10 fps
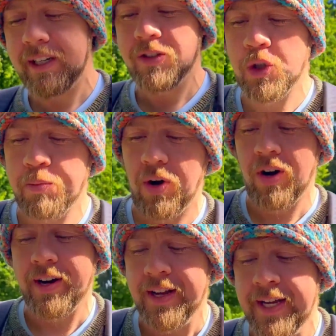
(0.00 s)
can
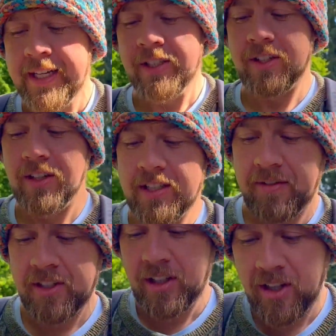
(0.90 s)
spawn. So let's have
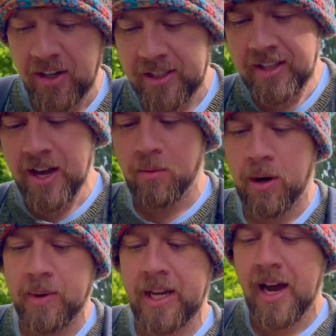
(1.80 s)
a look down. What
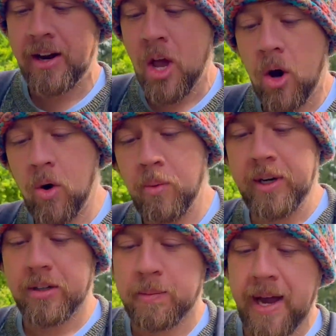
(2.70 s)
do we got? Oh,
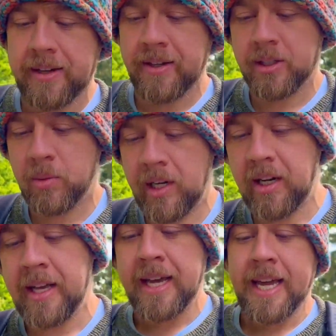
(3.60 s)
Willow's back there as
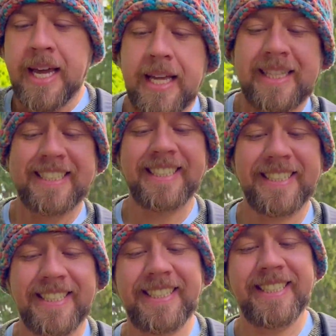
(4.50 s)
well.
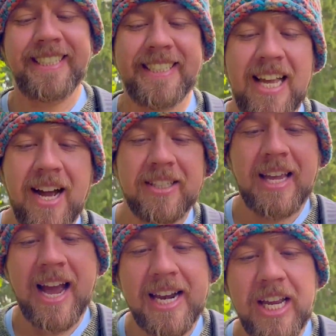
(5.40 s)
Not any